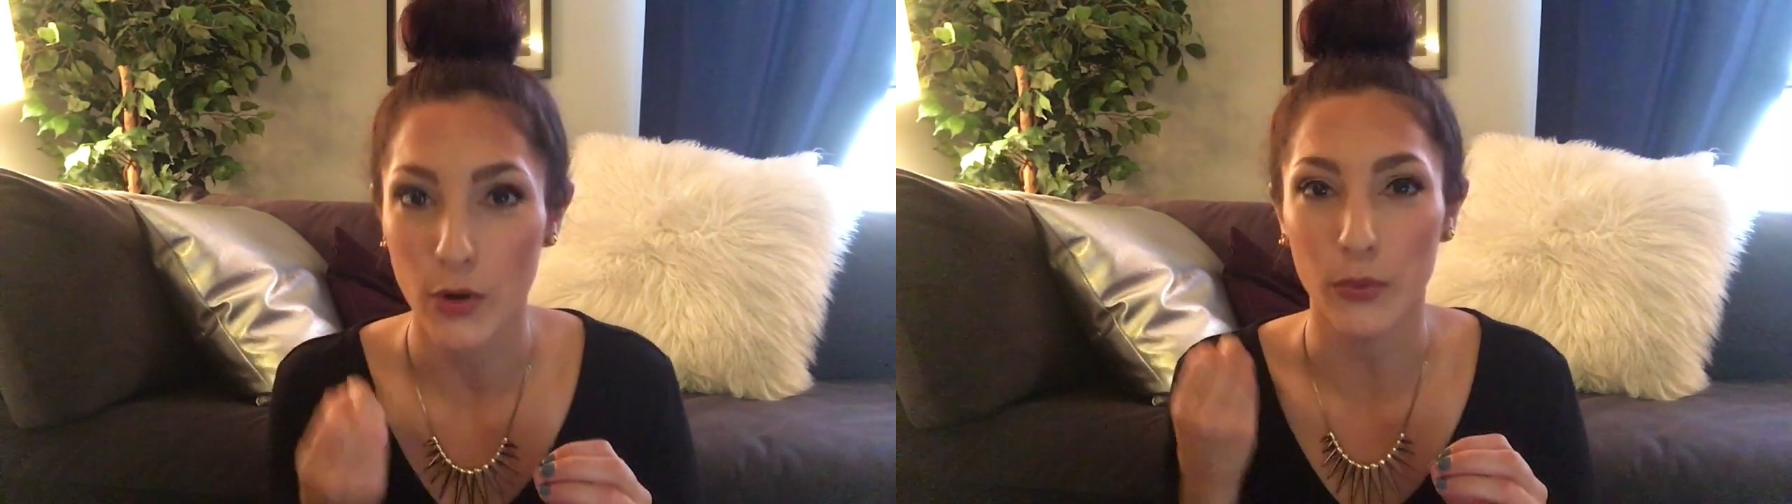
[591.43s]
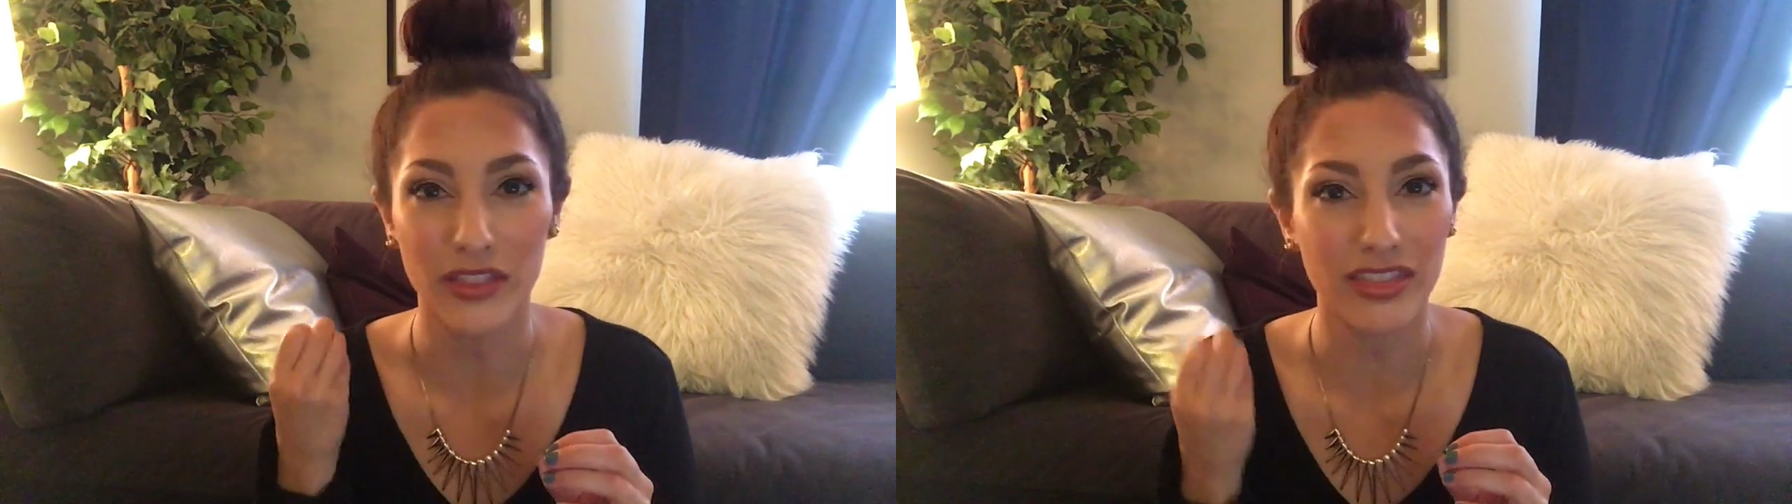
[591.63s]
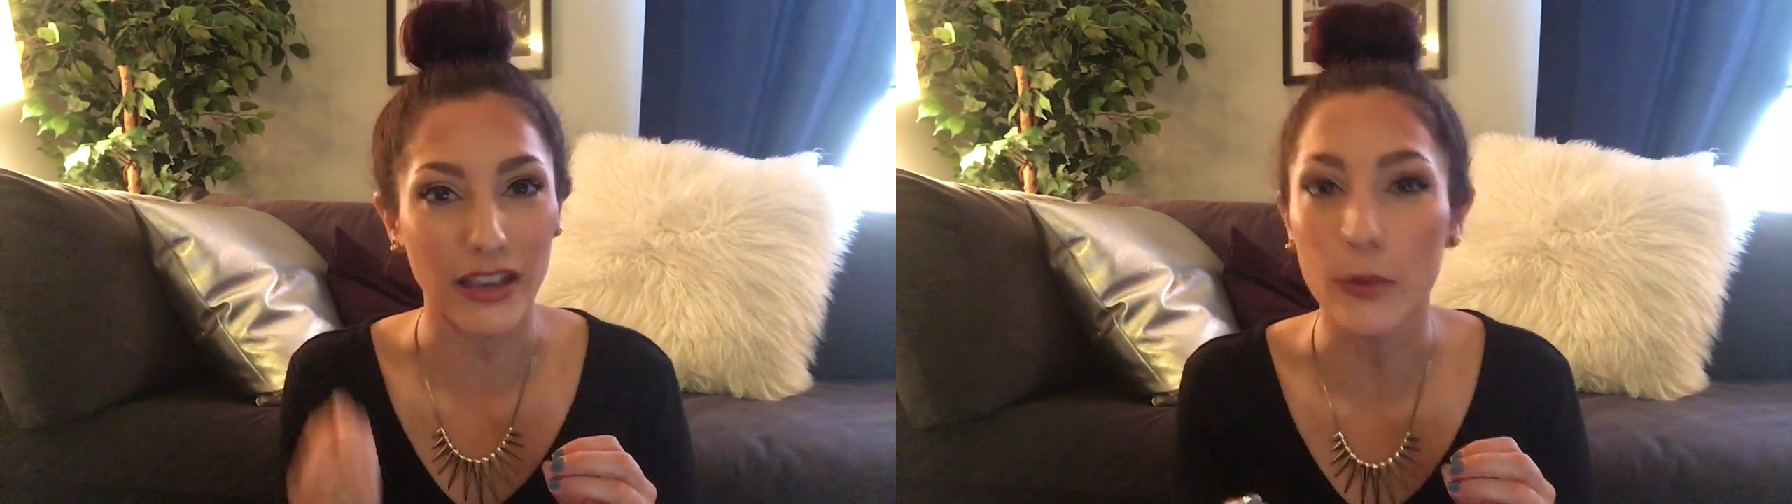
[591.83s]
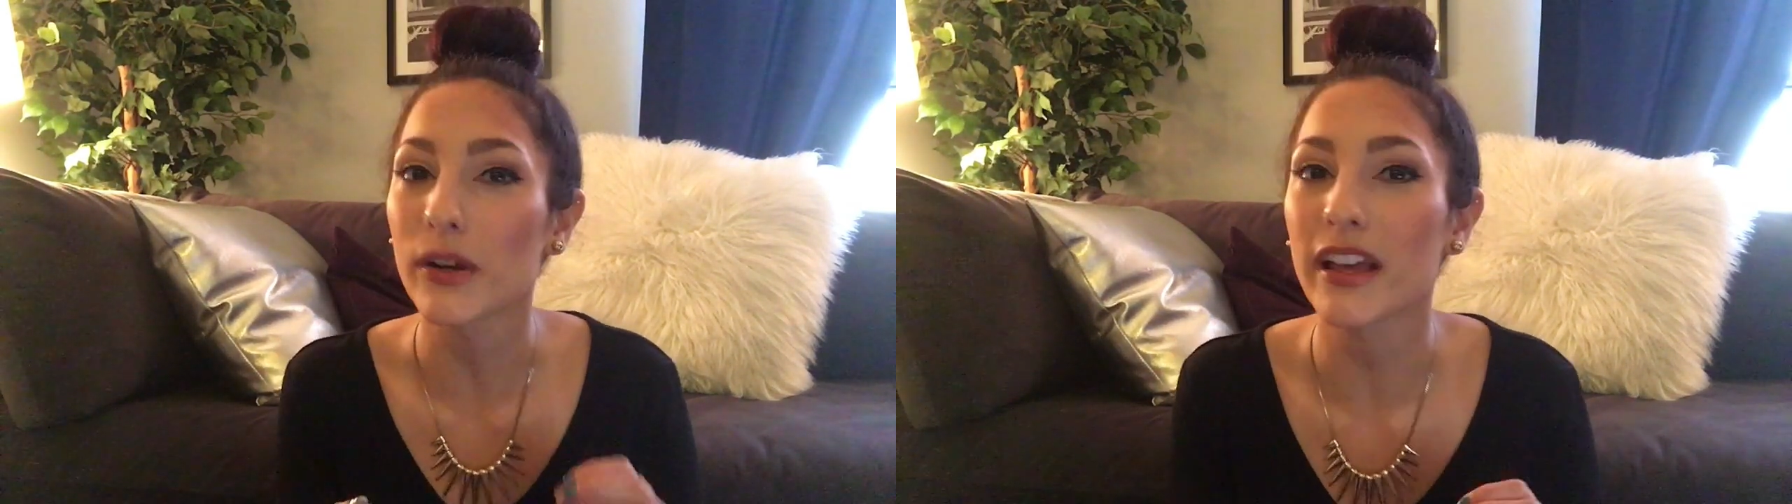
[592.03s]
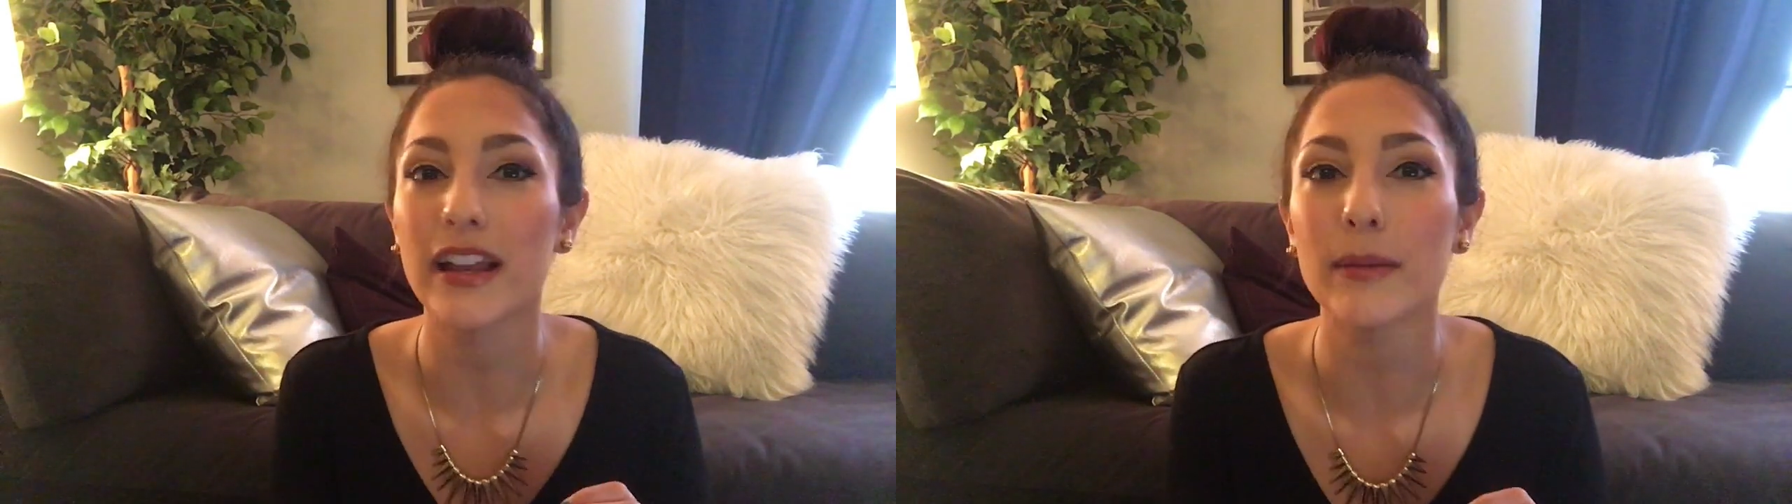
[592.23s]
We think
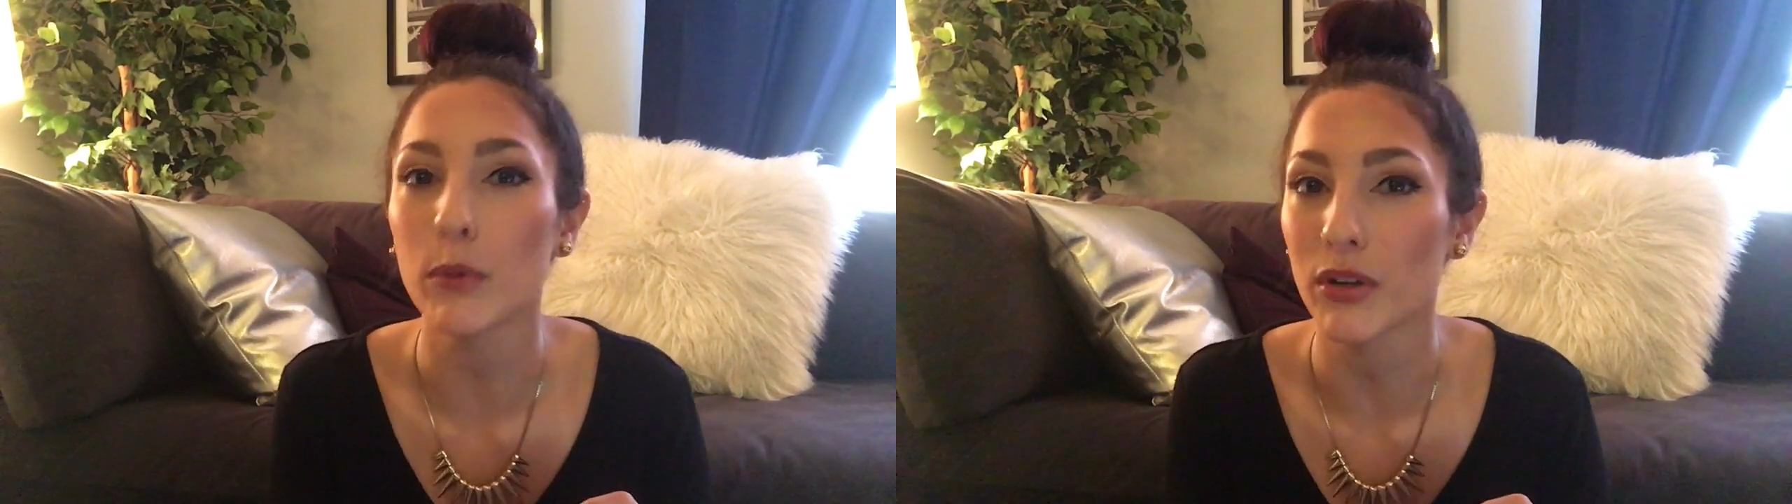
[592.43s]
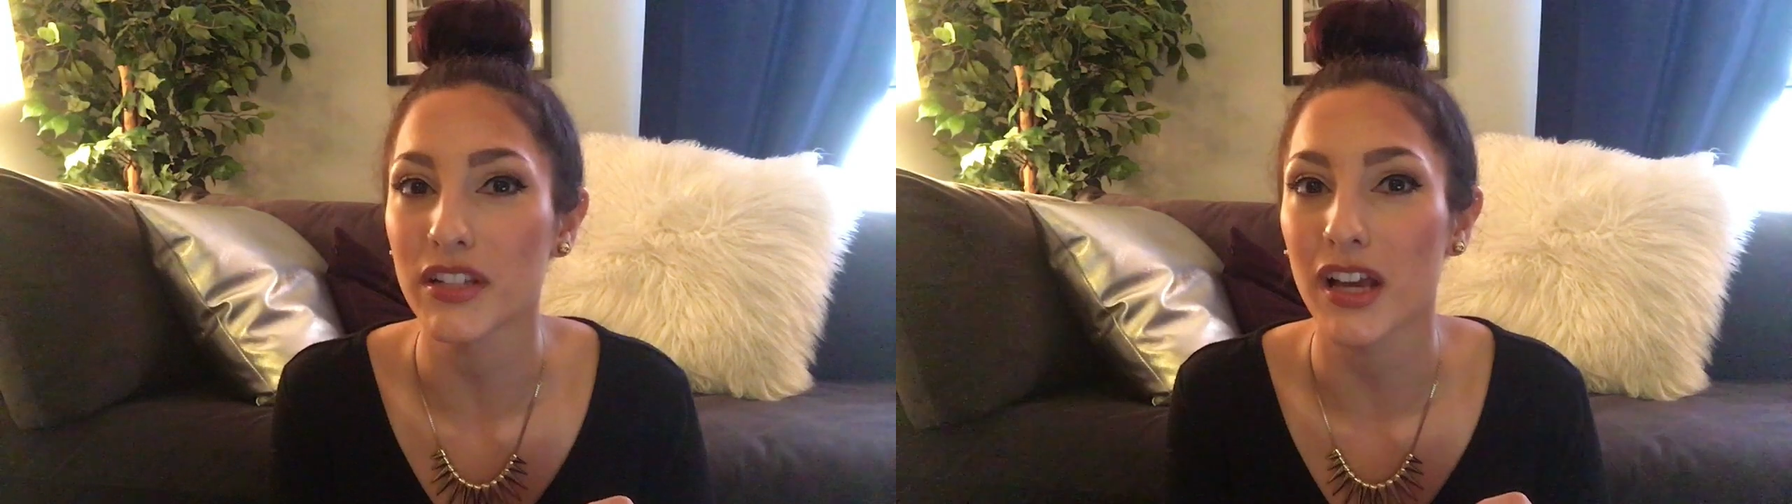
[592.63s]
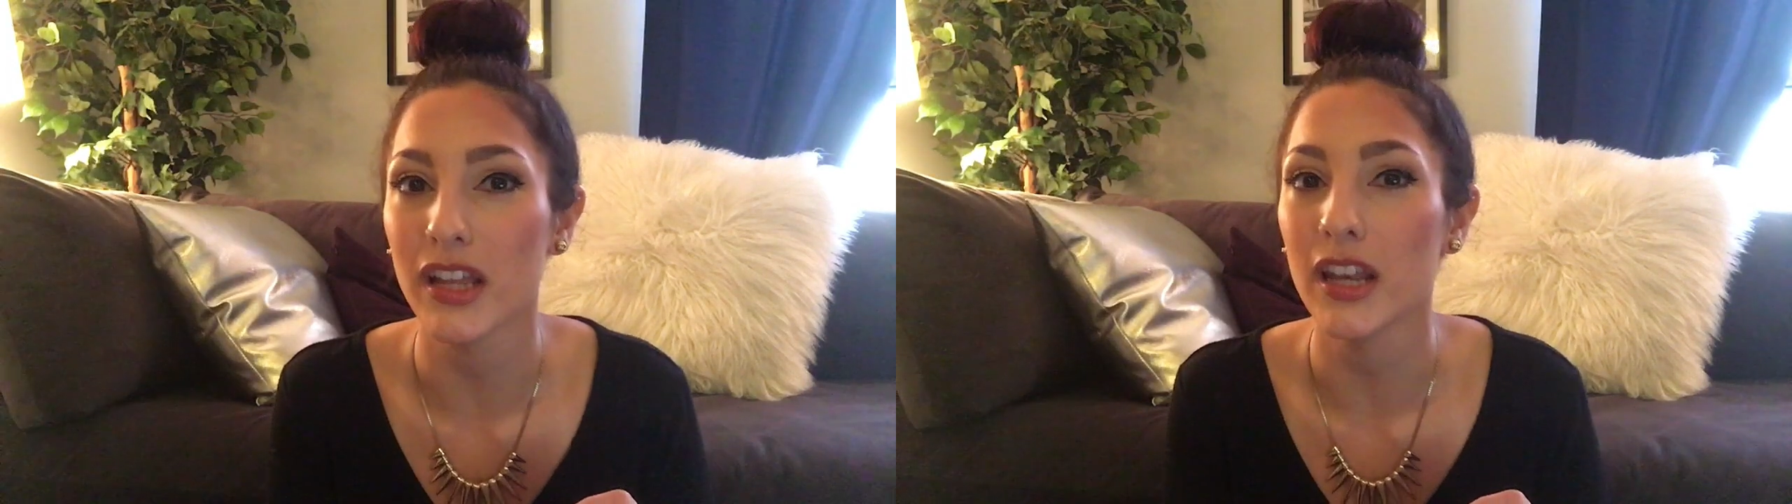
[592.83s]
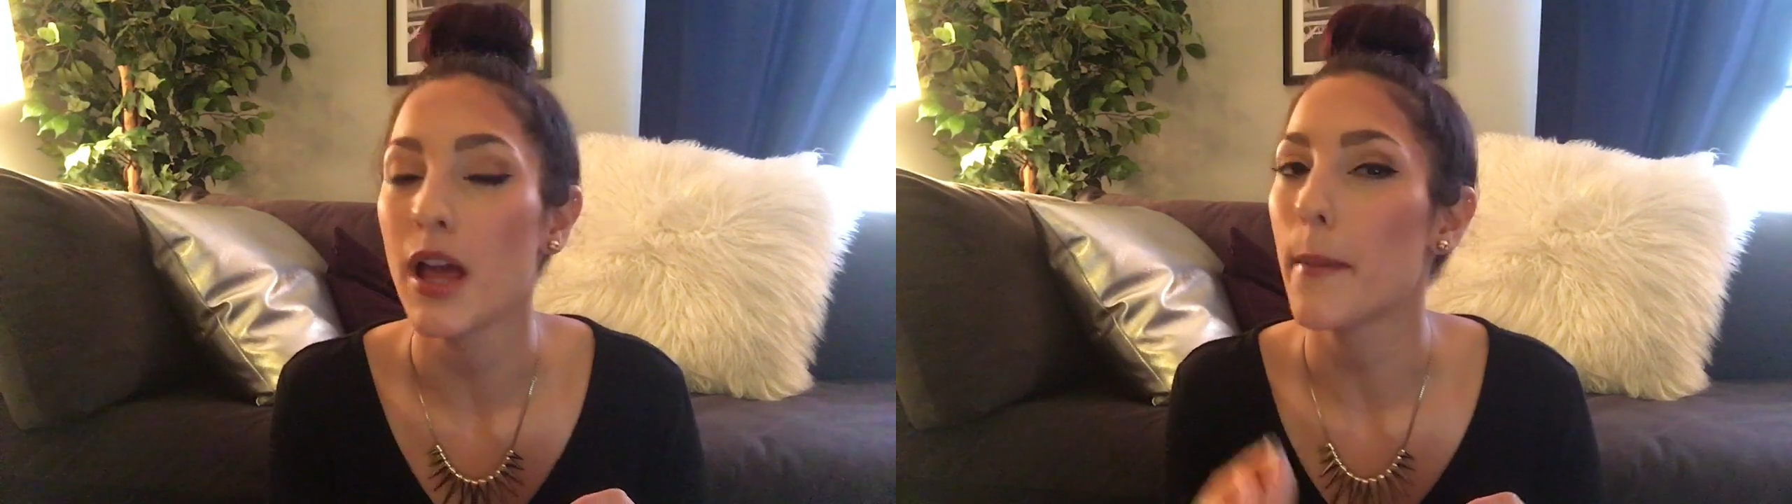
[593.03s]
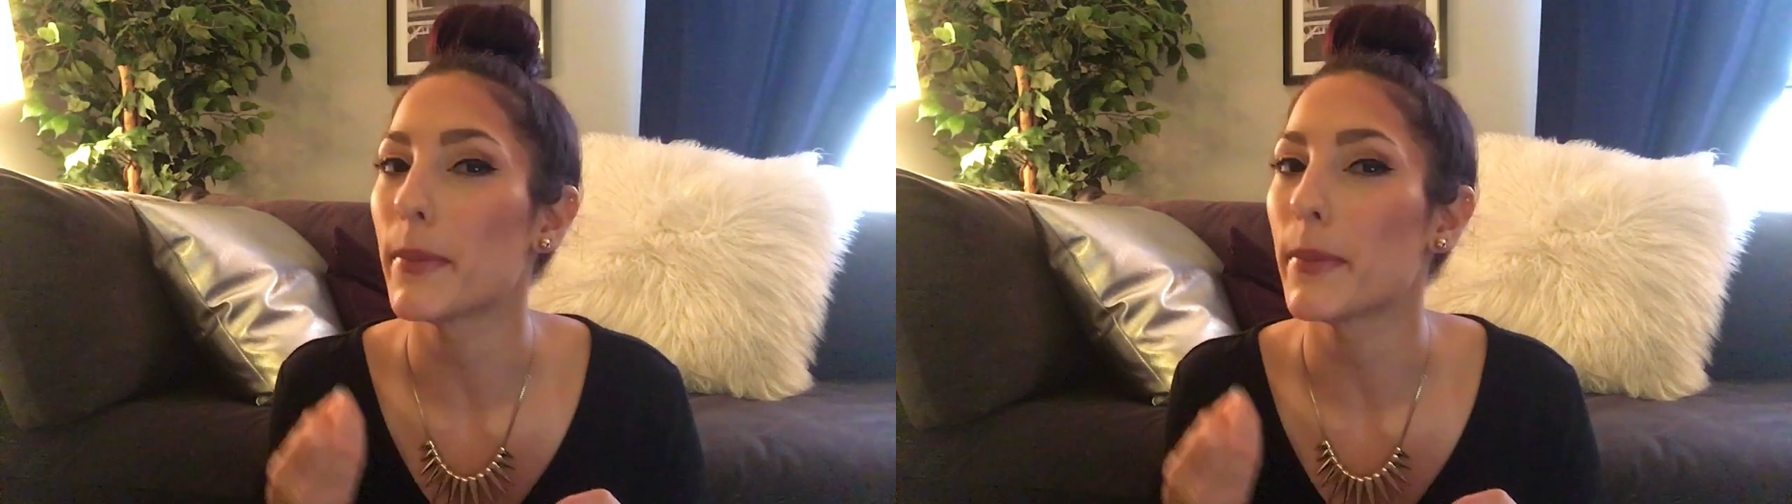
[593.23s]
we're getting more done,